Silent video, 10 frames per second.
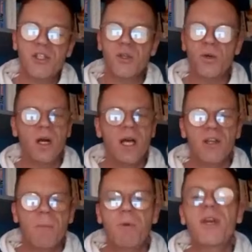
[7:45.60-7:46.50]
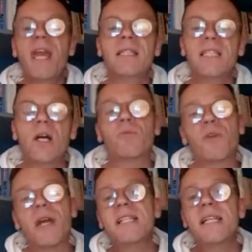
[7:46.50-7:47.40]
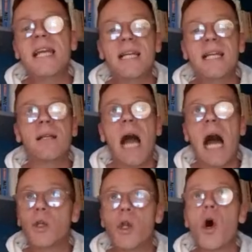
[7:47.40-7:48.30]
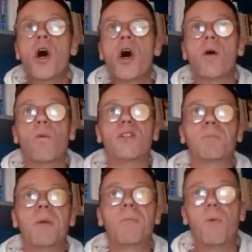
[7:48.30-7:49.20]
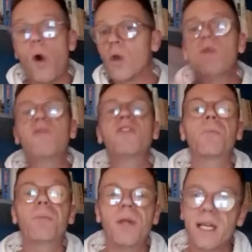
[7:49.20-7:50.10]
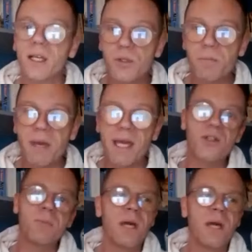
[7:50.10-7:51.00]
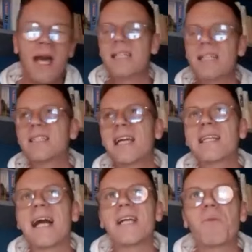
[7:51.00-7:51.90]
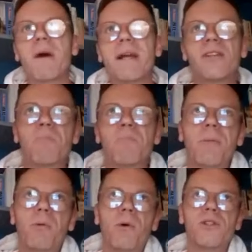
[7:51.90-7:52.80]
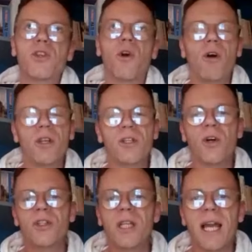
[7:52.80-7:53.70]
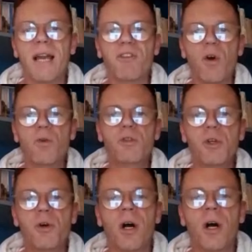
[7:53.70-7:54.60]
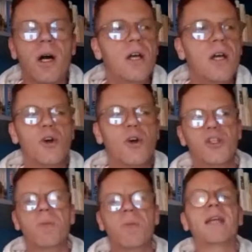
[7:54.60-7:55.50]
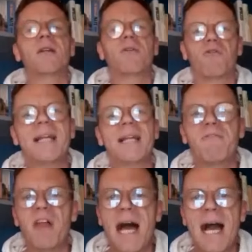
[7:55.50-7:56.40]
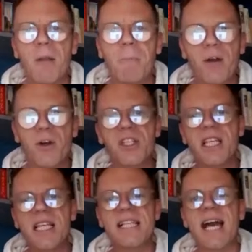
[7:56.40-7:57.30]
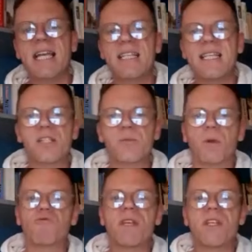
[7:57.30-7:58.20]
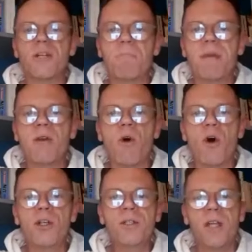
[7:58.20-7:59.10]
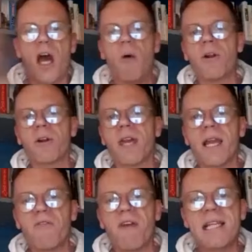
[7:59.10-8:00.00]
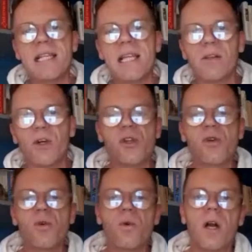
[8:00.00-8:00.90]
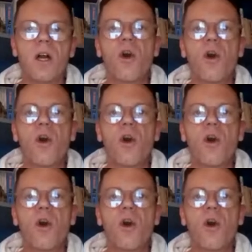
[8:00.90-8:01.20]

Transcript: And so the book ended up resonating a lot with people all over the political spectrum. And I think that's why some people in Scotland on the left also saw some kind of red flag, because these ideas were reaching beyond our kind of ideological